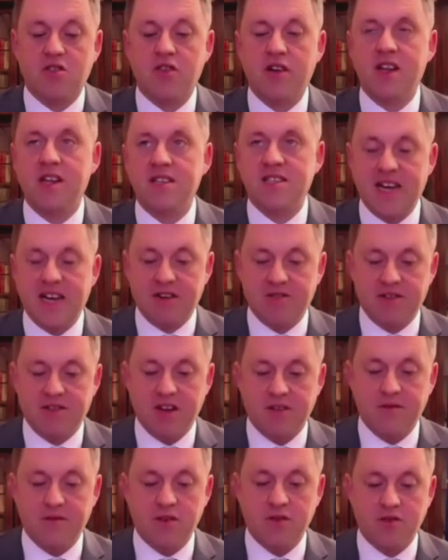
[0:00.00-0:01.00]
integrity
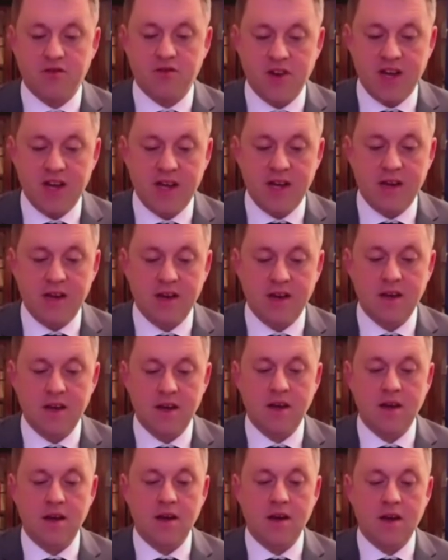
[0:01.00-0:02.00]
of Ukraine,
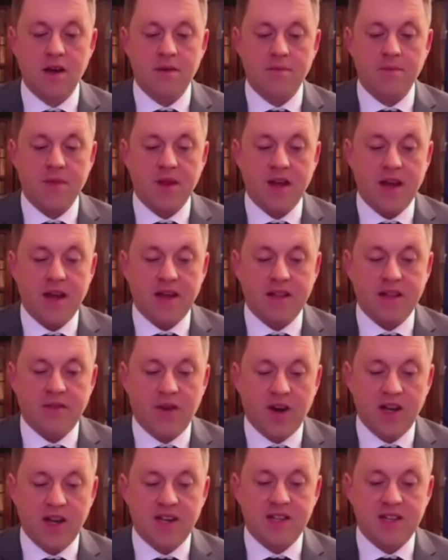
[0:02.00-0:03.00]
the
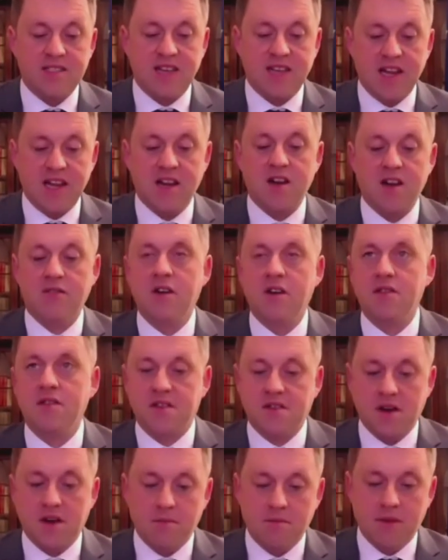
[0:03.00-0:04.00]
violence in and around the
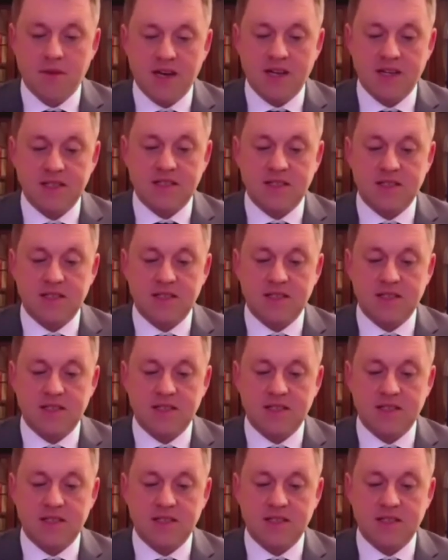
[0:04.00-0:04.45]
Donbass,